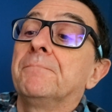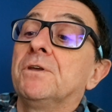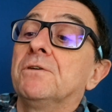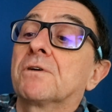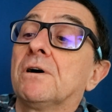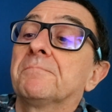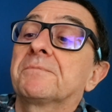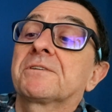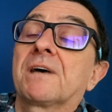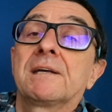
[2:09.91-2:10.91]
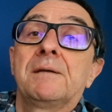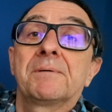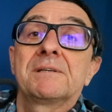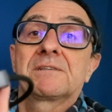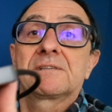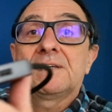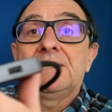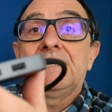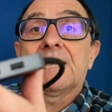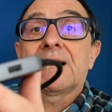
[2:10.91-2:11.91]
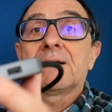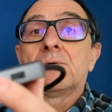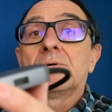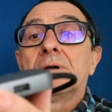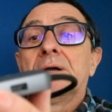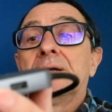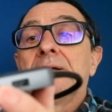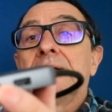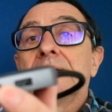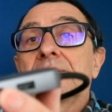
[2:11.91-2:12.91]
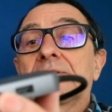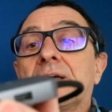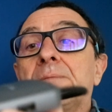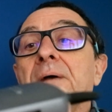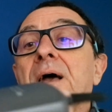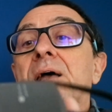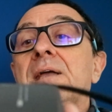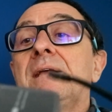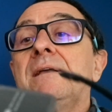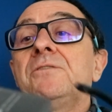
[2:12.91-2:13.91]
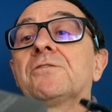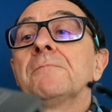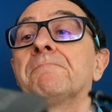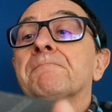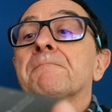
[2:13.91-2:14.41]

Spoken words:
You've got type C out, type A's.